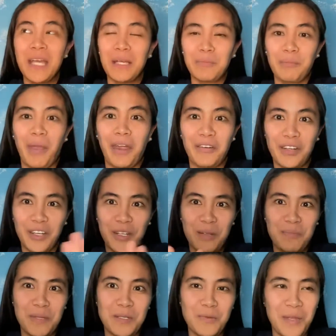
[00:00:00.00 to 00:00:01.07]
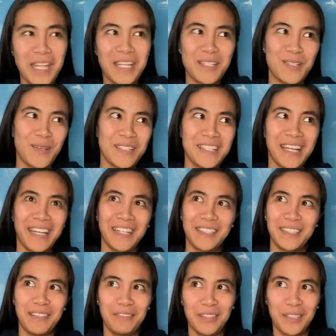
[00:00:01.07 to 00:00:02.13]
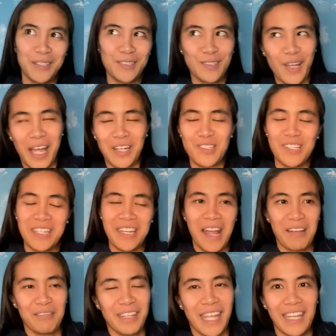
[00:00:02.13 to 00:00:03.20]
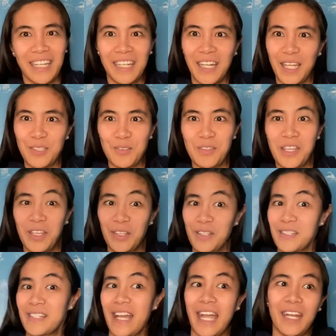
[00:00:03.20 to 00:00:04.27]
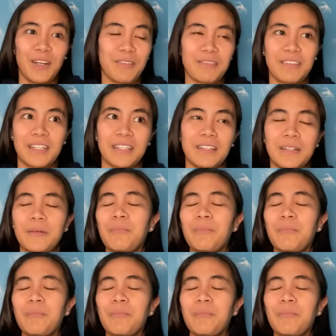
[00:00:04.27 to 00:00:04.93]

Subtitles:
barrier in between, so it's kind of difficult to actually navigate and get to the other side of the